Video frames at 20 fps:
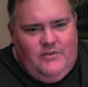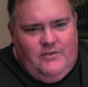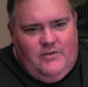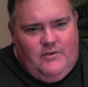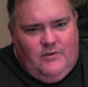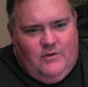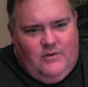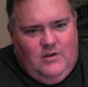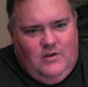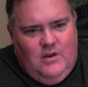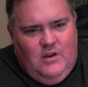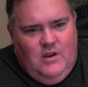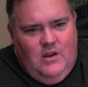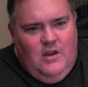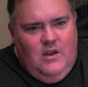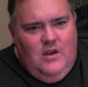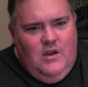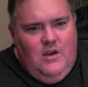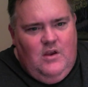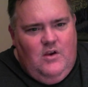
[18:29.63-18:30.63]
They'll
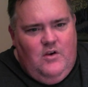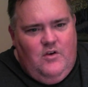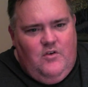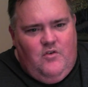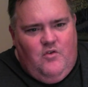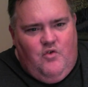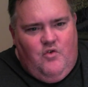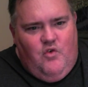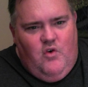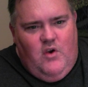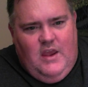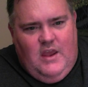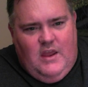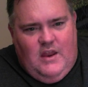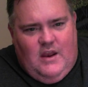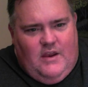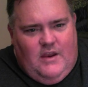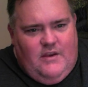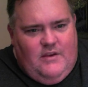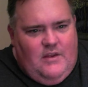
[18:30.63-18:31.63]
creak,
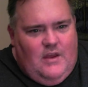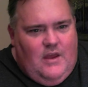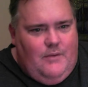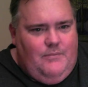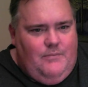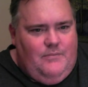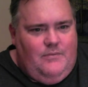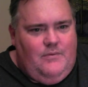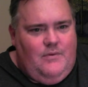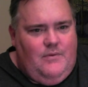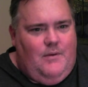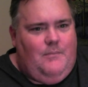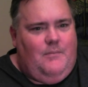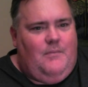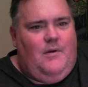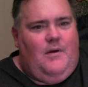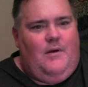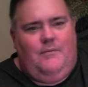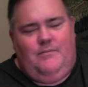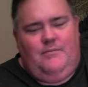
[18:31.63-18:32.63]
and I'm
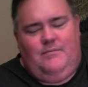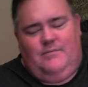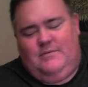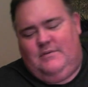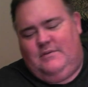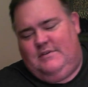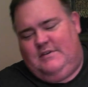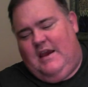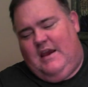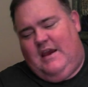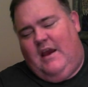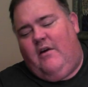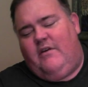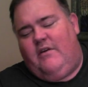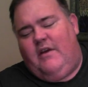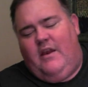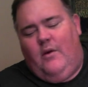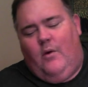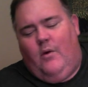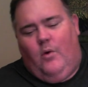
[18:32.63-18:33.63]
scared of
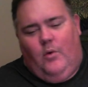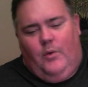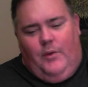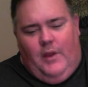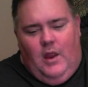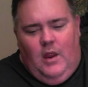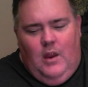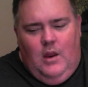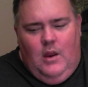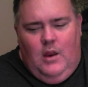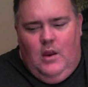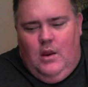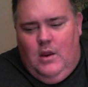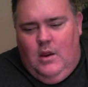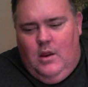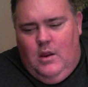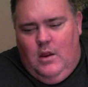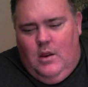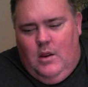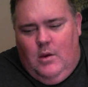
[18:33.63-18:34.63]
getting old,
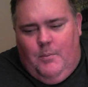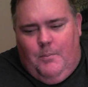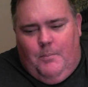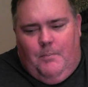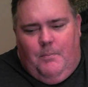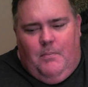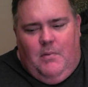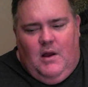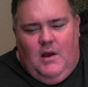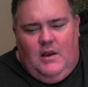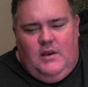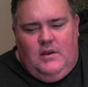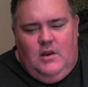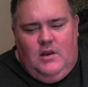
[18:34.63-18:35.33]
but